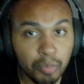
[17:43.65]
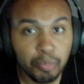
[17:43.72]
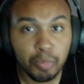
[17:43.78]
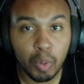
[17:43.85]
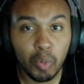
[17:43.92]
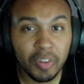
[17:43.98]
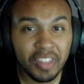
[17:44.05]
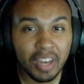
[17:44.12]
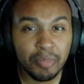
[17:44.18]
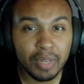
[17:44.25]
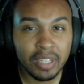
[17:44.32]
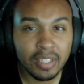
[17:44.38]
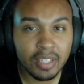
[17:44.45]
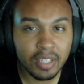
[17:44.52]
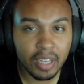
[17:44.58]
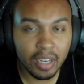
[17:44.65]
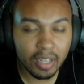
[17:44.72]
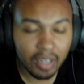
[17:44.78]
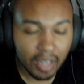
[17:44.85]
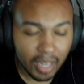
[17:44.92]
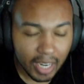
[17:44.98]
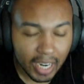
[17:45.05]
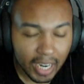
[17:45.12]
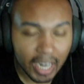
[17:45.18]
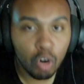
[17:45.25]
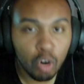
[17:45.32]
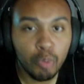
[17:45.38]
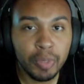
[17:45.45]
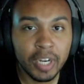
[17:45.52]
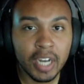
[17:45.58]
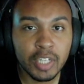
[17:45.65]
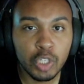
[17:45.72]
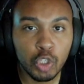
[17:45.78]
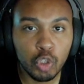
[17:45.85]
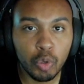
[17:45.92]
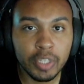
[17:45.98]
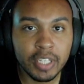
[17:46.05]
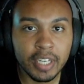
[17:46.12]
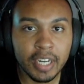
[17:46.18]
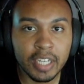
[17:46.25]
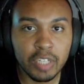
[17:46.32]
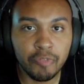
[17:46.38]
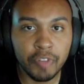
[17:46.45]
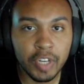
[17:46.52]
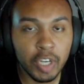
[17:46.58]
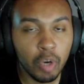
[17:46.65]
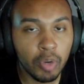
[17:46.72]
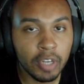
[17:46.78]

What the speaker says: But with that being said, I hope you guys enjoyed today's video.